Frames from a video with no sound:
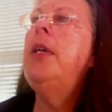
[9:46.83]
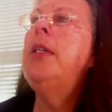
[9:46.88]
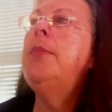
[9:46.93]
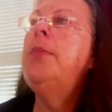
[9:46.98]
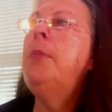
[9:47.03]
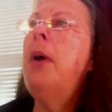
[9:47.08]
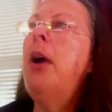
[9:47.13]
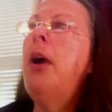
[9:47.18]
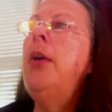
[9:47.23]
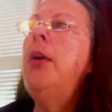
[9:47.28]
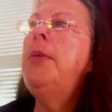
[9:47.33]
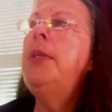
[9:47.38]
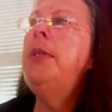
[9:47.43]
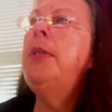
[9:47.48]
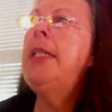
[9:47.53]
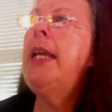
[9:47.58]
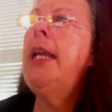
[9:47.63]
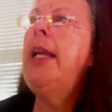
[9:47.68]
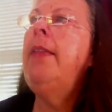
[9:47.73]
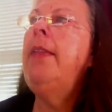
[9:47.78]
Mari was
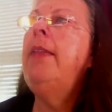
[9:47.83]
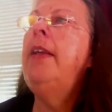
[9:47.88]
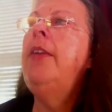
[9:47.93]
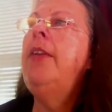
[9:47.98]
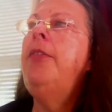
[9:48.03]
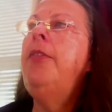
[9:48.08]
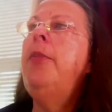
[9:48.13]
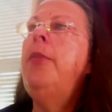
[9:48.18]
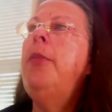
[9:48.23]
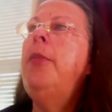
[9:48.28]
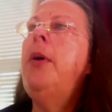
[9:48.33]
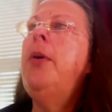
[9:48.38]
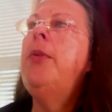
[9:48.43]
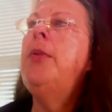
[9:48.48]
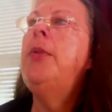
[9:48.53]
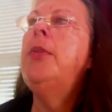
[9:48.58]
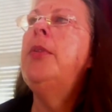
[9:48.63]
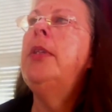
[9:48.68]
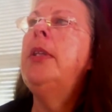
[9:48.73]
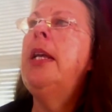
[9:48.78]
saying that if you
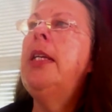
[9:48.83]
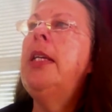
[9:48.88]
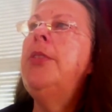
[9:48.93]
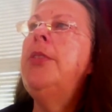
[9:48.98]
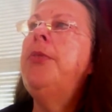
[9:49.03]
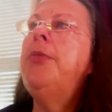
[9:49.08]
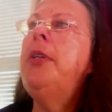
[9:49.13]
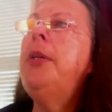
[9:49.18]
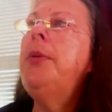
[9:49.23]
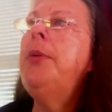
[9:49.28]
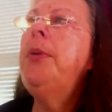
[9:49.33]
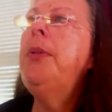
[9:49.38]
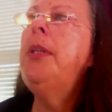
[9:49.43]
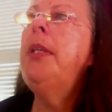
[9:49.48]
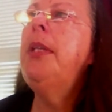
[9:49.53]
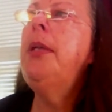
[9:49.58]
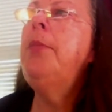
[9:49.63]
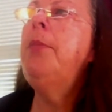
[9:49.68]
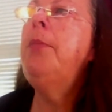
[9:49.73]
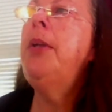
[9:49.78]
post less
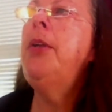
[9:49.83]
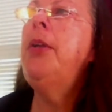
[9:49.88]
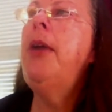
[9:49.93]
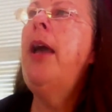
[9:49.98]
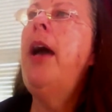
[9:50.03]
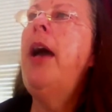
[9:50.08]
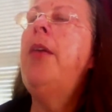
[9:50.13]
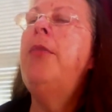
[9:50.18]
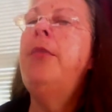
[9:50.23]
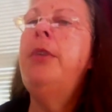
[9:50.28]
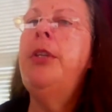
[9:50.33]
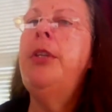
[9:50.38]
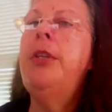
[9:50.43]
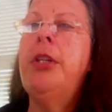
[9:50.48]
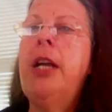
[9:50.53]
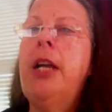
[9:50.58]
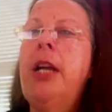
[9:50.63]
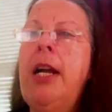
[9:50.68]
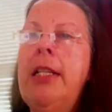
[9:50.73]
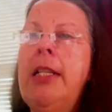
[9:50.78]
frequently, but you have richer
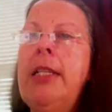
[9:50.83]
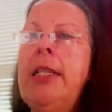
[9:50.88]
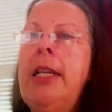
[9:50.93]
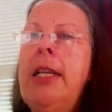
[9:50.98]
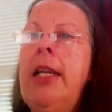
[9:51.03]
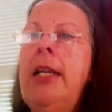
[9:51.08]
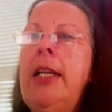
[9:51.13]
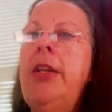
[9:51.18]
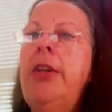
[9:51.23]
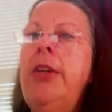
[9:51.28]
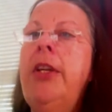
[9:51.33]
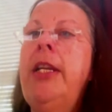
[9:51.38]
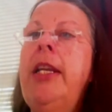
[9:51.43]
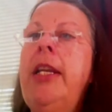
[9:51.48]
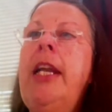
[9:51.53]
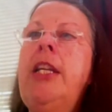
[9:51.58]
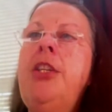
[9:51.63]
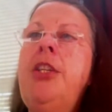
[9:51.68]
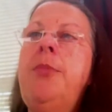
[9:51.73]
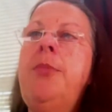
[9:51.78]
content, your
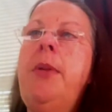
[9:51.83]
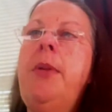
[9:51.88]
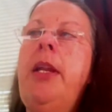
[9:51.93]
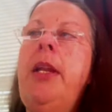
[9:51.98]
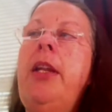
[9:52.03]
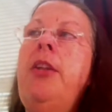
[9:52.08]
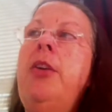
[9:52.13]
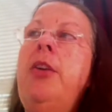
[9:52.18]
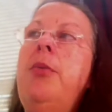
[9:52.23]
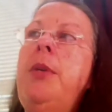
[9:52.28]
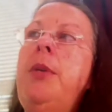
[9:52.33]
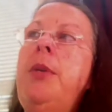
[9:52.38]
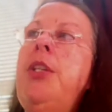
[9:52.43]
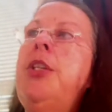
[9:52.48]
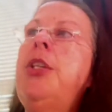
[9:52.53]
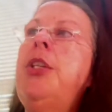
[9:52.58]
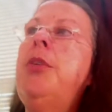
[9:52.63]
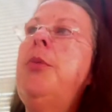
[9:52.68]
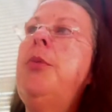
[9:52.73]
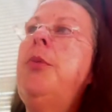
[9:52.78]
engagement and your
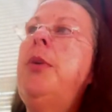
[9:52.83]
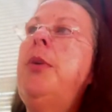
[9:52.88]
reach will